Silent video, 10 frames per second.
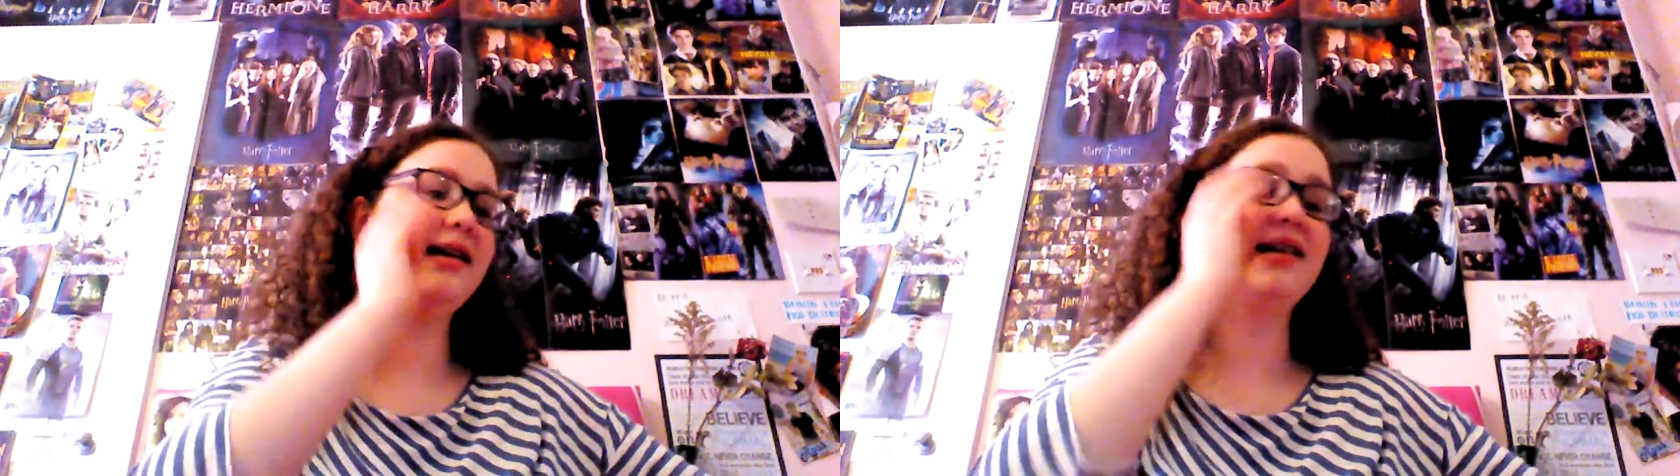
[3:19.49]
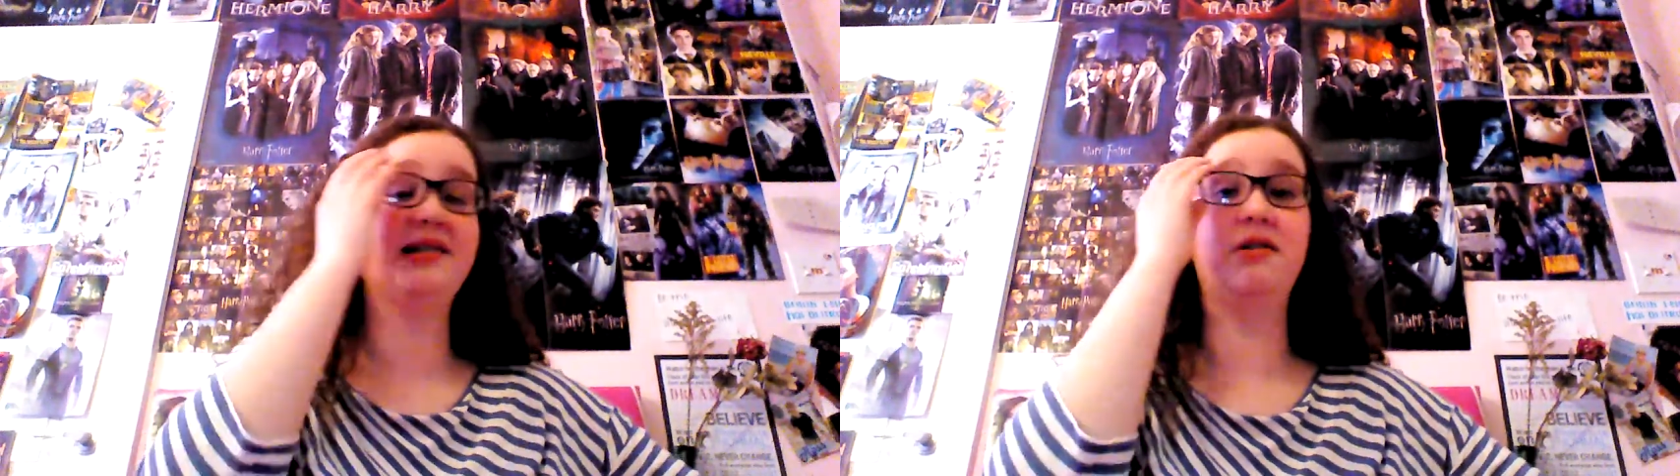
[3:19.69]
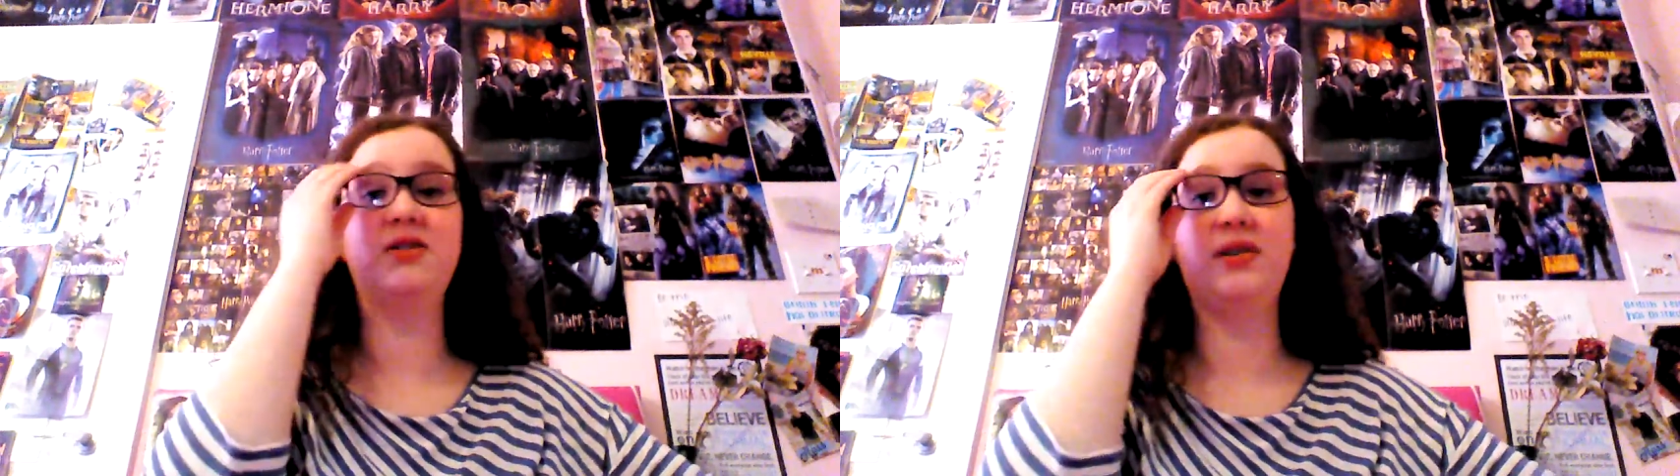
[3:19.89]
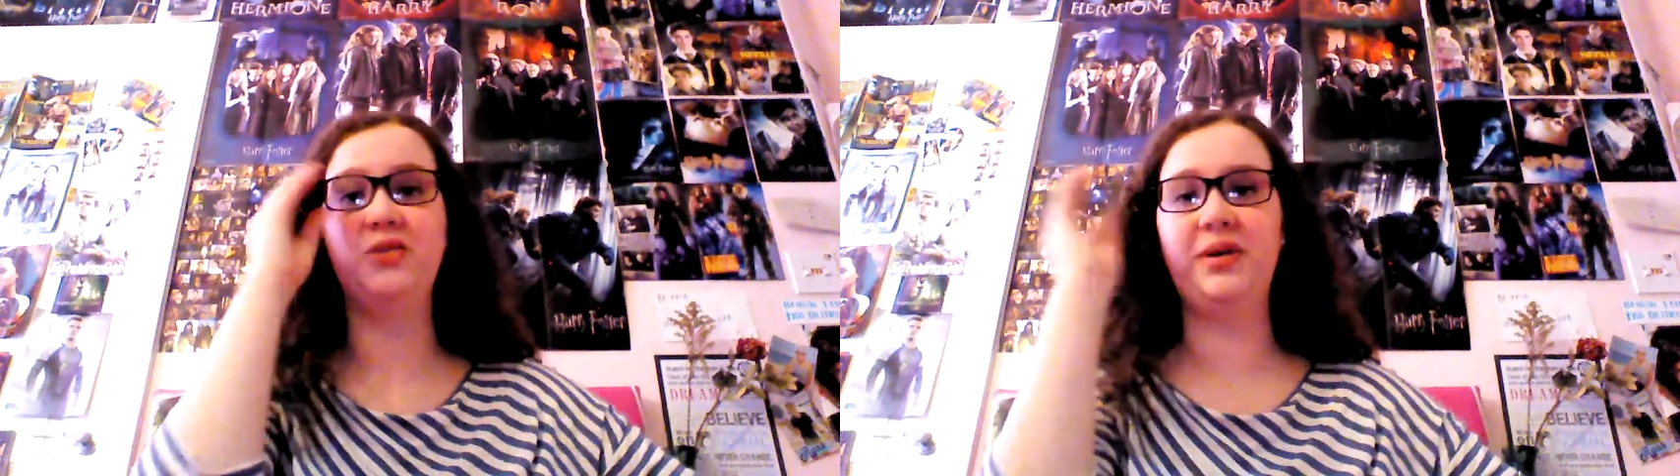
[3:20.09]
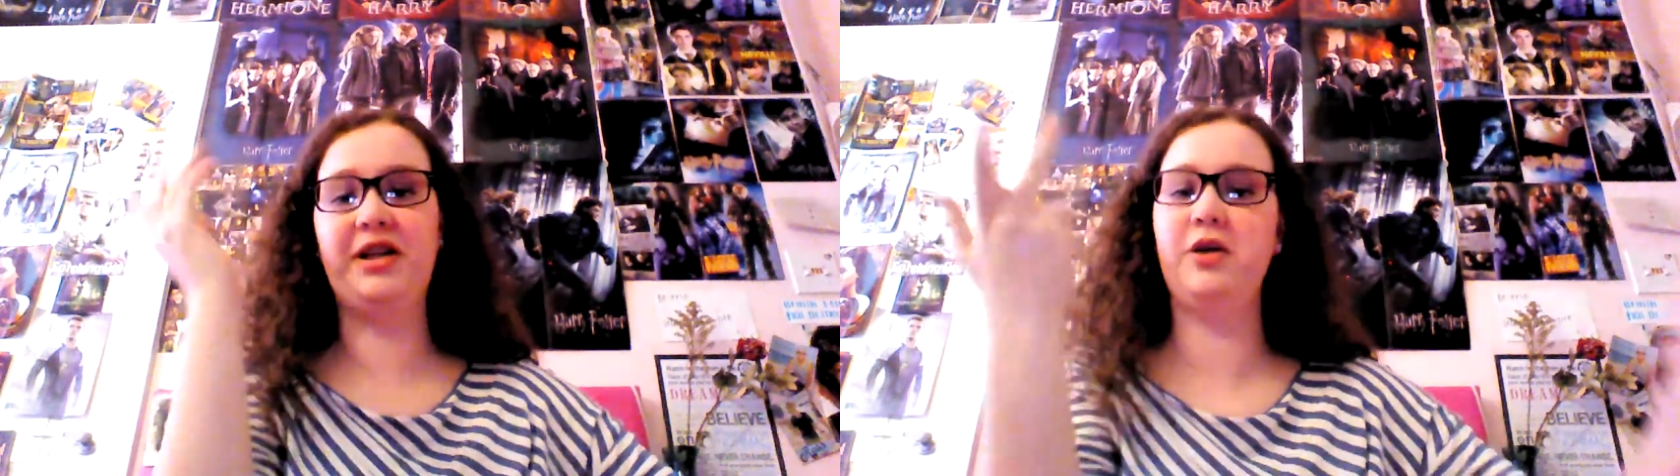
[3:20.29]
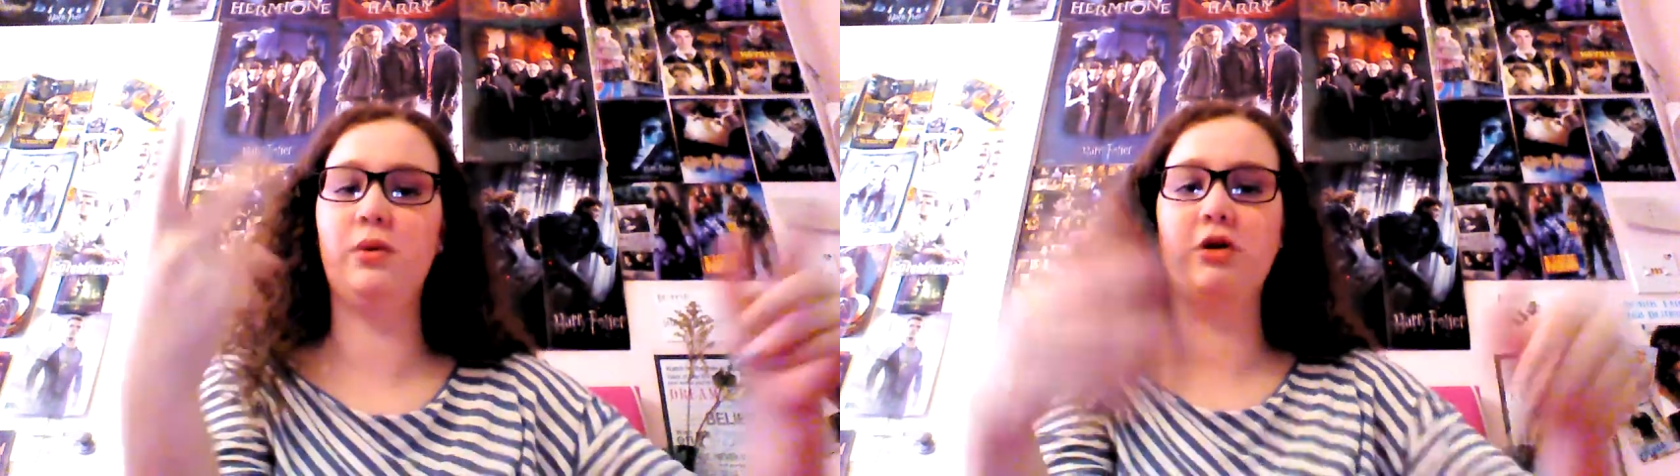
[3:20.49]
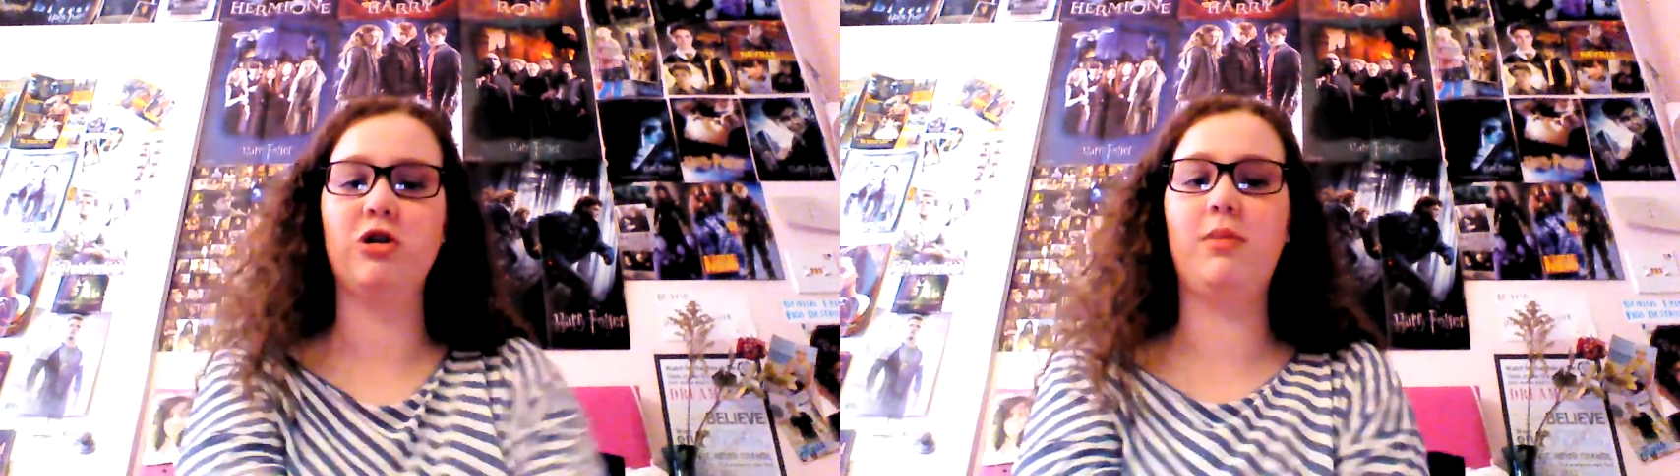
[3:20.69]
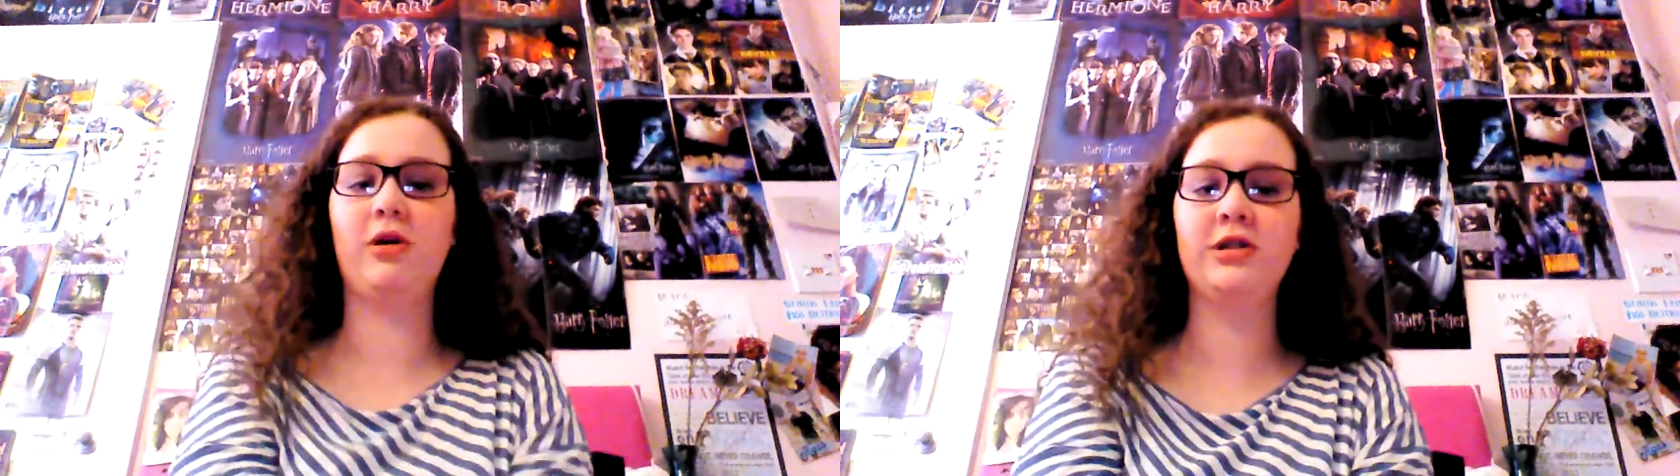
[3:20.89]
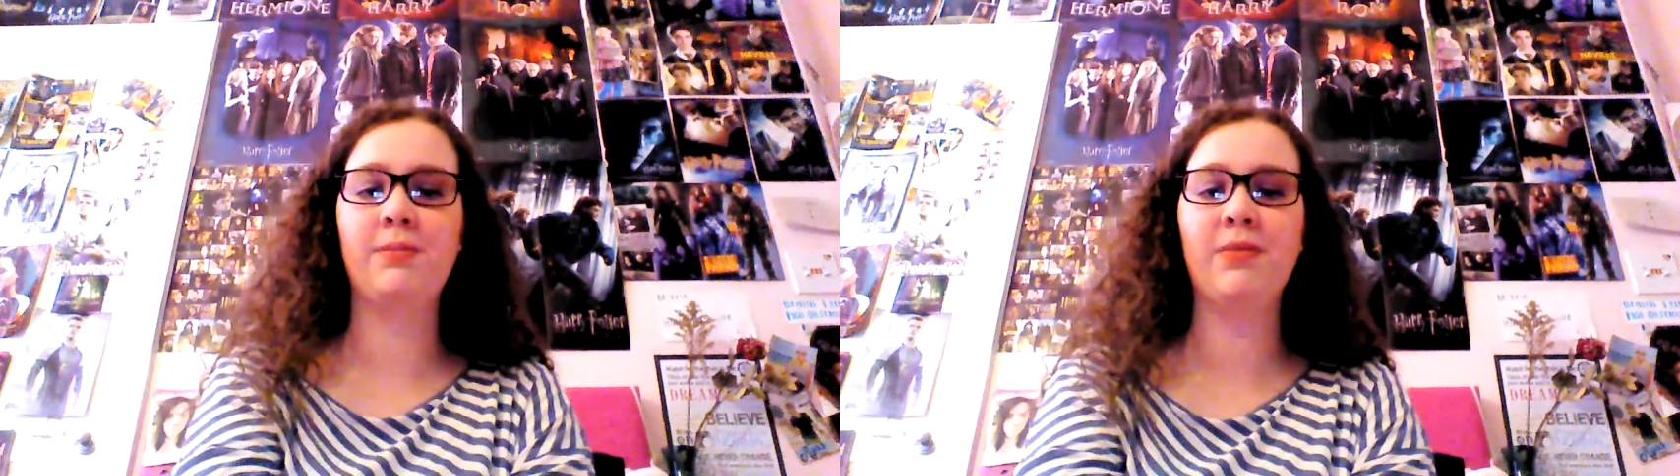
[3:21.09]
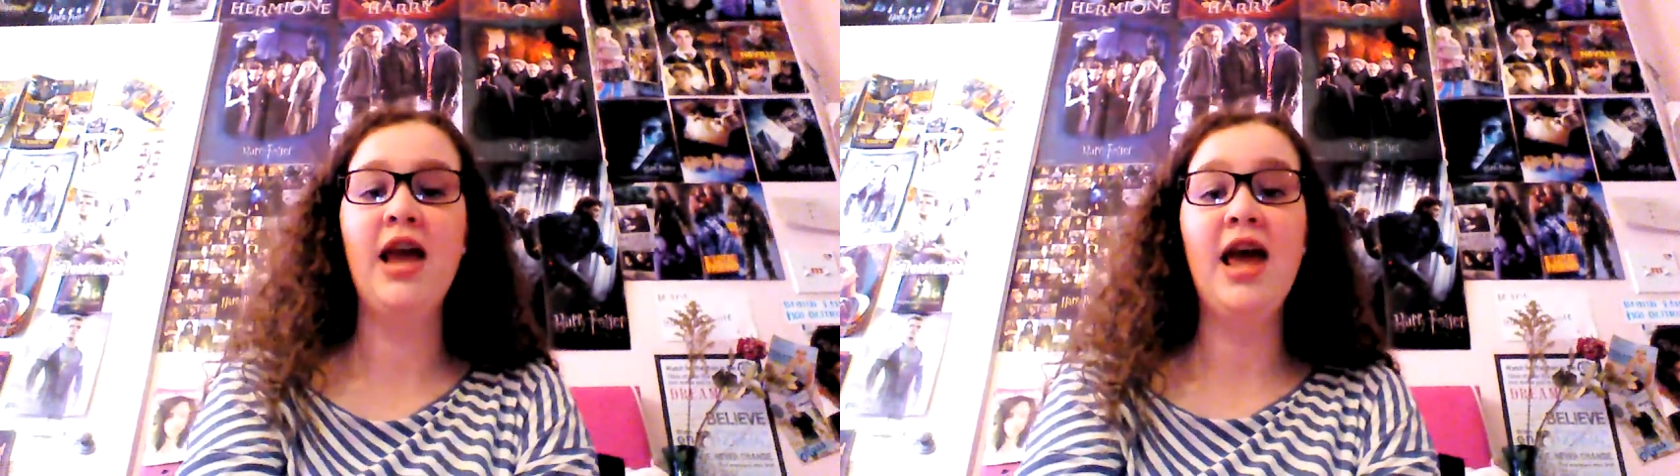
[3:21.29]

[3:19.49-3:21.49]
that's always fun to read cute road trip books.